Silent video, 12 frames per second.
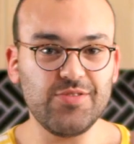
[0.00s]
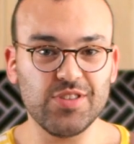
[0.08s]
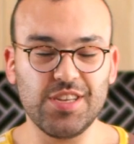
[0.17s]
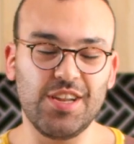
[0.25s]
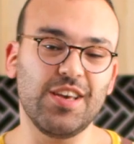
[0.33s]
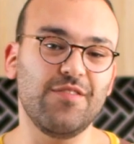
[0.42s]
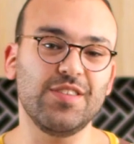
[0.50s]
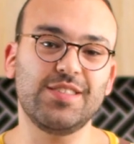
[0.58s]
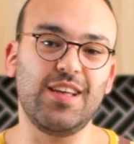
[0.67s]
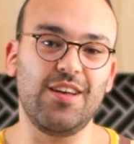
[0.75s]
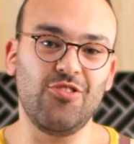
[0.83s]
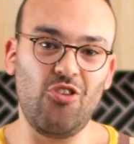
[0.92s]
what's gonna give us
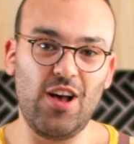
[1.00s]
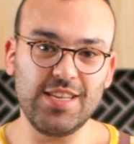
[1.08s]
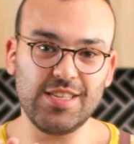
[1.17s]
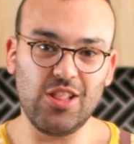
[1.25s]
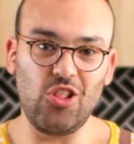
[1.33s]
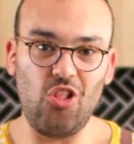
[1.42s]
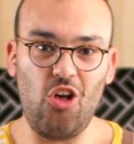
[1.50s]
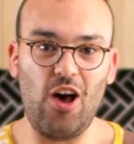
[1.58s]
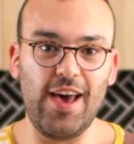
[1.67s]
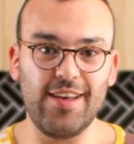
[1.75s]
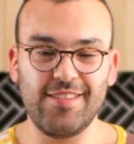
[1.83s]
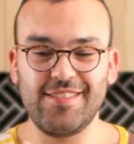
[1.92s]
that nice
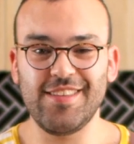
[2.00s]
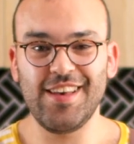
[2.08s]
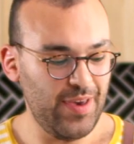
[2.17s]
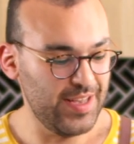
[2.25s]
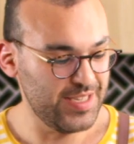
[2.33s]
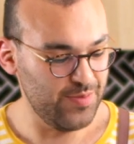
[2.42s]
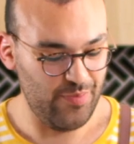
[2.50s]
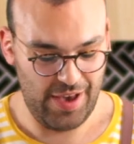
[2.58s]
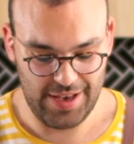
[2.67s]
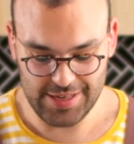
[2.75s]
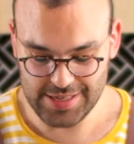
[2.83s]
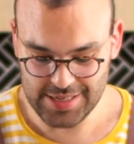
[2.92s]
light pizza
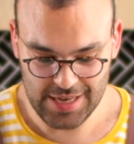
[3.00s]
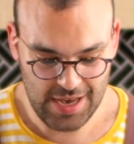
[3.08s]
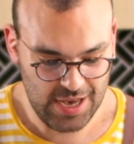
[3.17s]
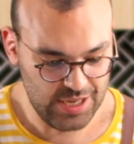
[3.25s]
base.